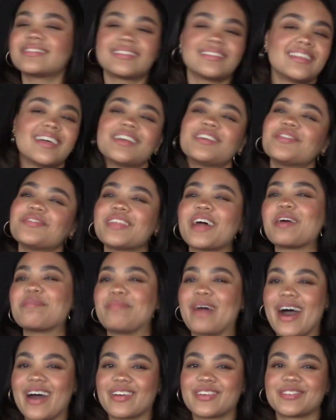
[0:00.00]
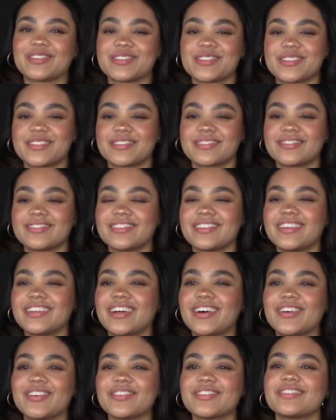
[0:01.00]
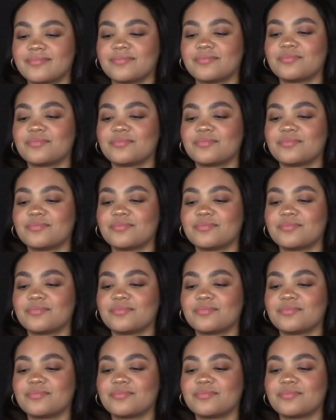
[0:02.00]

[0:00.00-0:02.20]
None of that matters, you know?